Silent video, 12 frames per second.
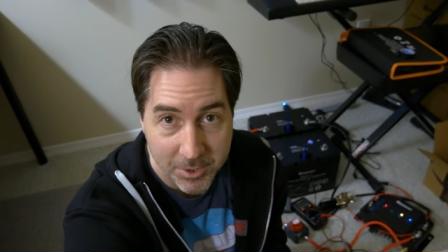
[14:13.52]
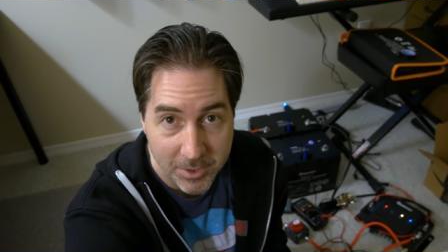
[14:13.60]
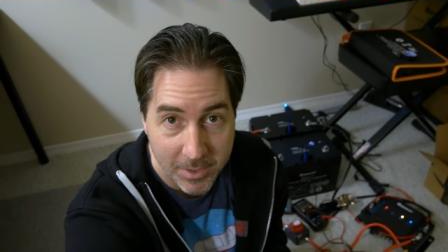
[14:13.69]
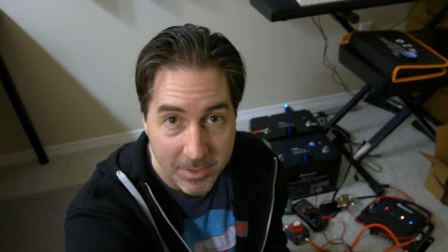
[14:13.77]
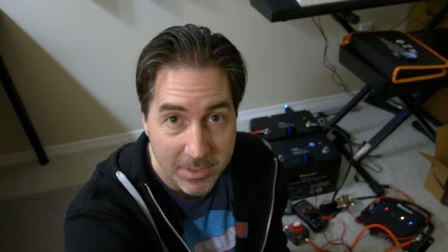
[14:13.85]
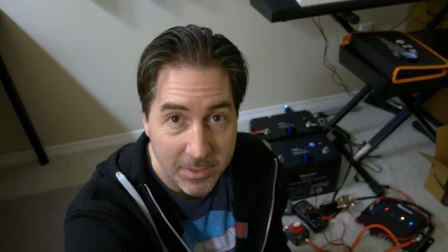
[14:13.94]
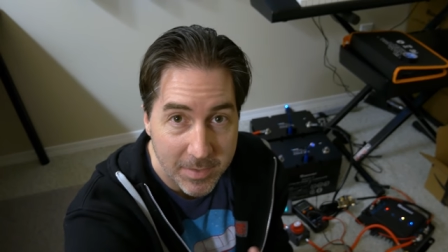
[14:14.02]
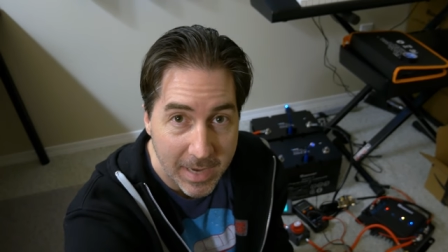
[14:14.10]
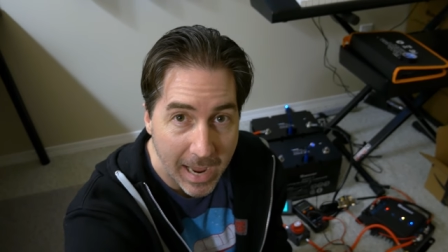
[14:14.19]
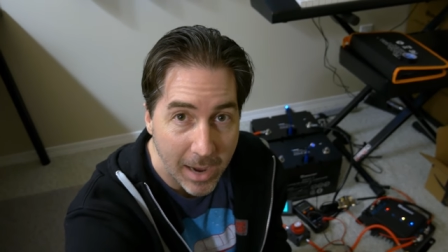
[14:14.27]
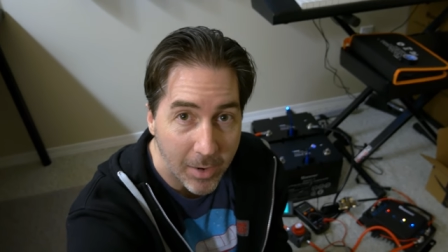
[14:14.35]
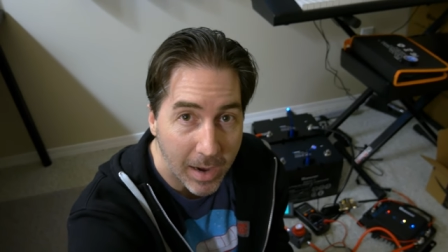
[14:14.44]
they should, so
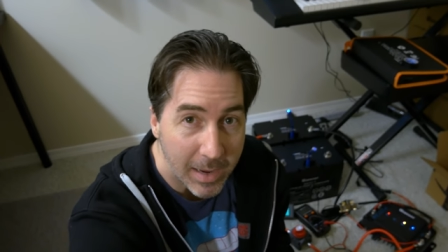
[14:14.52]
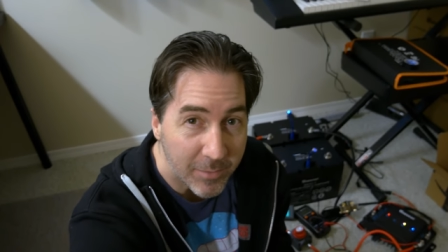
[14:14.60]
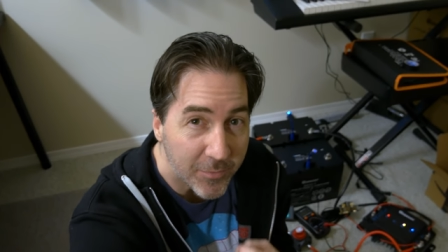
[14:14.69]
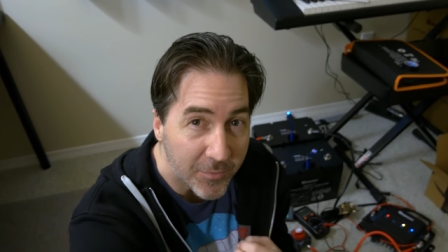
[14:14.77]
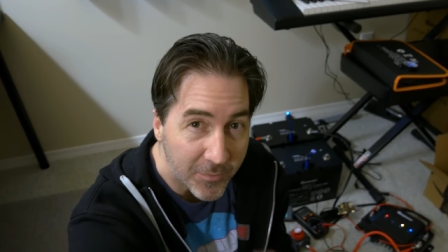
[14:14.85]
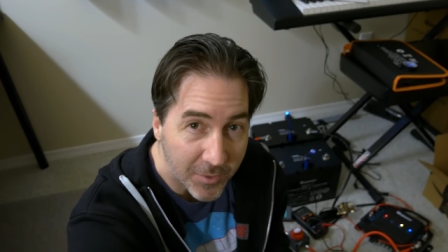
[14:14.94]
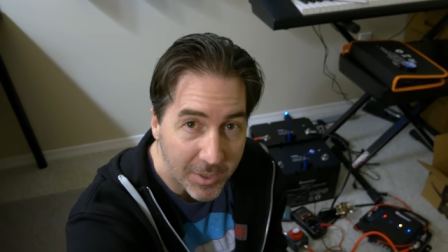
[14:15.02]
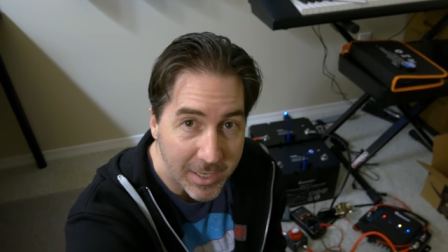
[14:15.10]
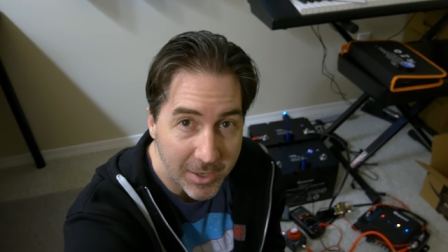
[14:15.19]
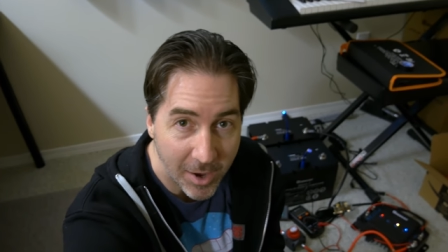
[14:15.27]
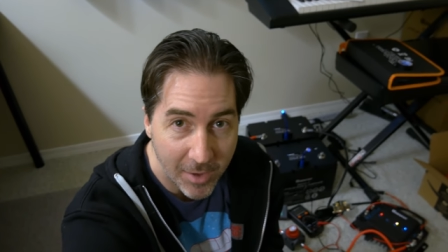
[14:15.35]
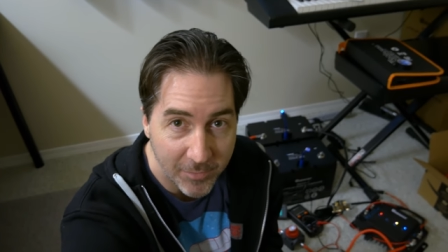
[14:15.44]
now I am
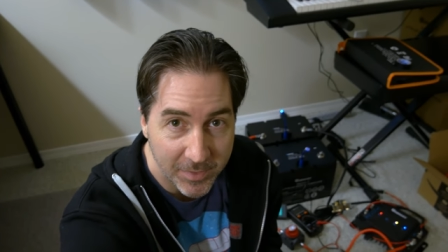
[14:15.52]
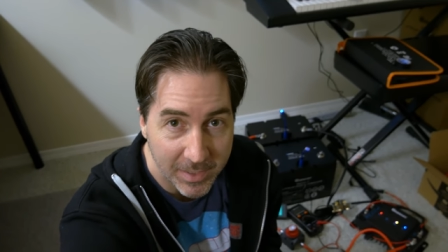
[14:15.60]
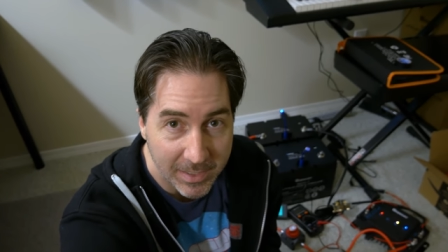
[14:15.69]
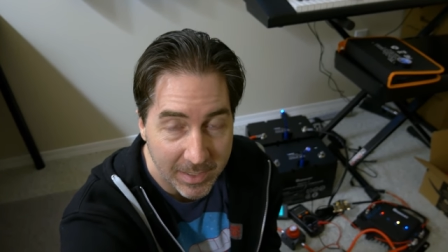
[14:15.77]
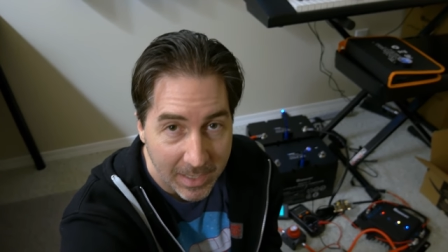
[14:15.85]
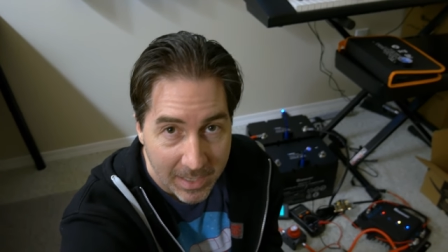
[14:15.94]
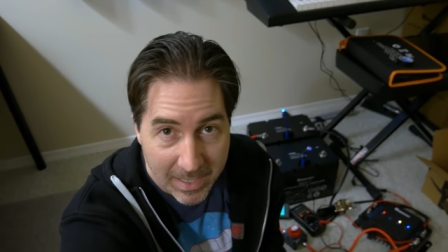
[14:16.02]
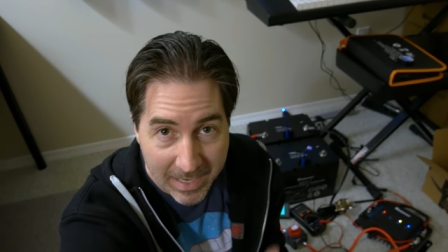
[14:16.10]
fully confident